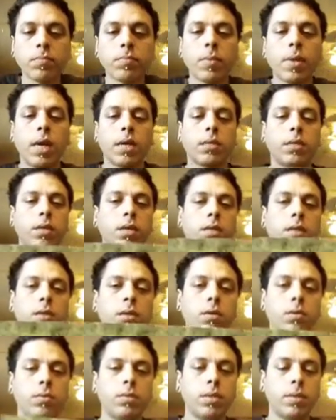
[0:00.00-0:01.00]
that's another
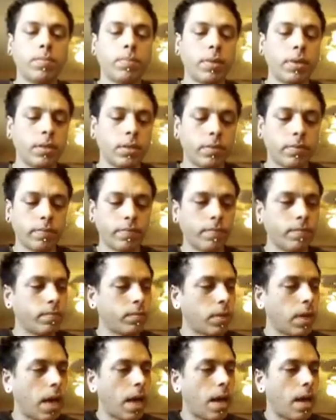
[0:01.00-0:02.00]
little piece
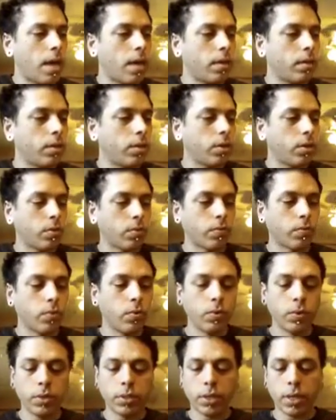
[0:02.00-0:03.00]
to add to your
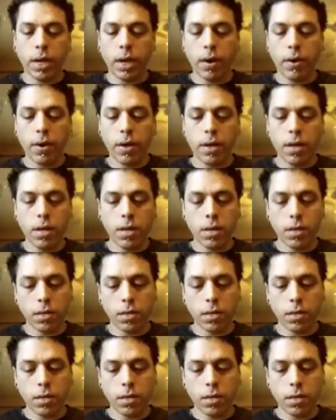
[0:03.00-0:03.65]
ruins area.